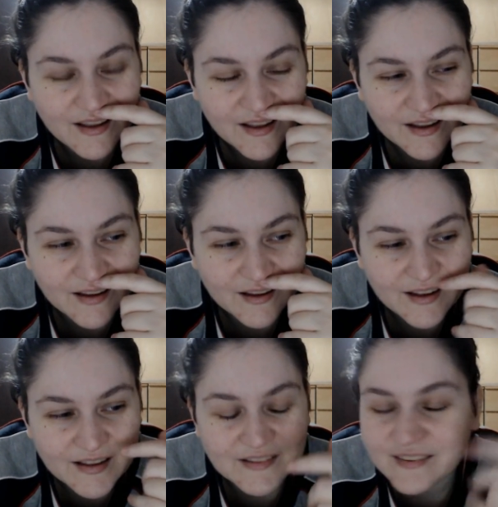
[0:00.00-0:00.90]

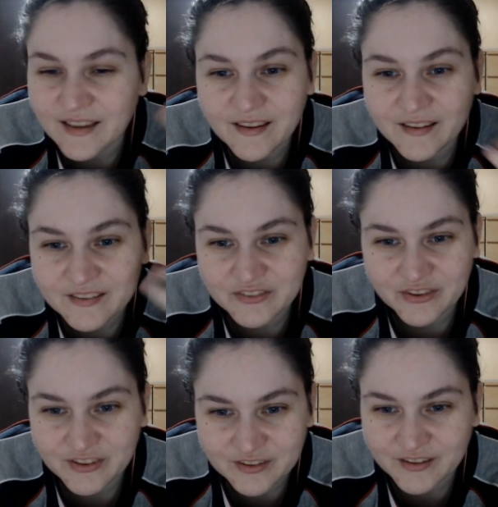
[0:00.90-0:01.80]
and Seiya is
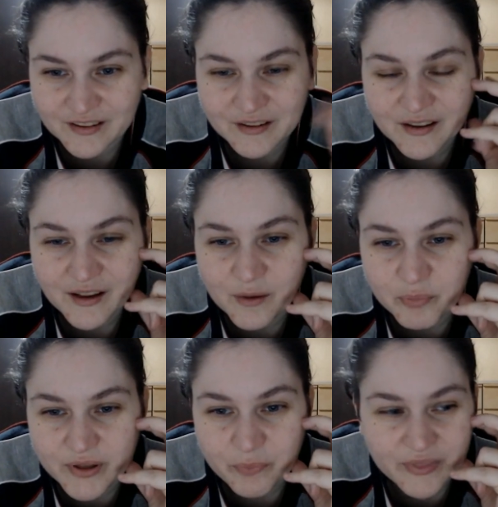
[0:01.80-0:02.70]
just a
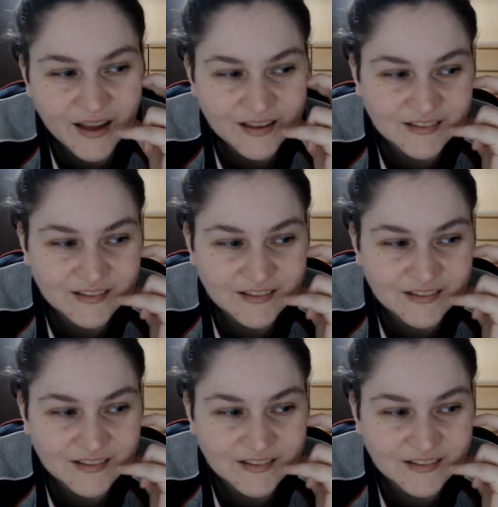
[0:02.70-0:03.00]
peep that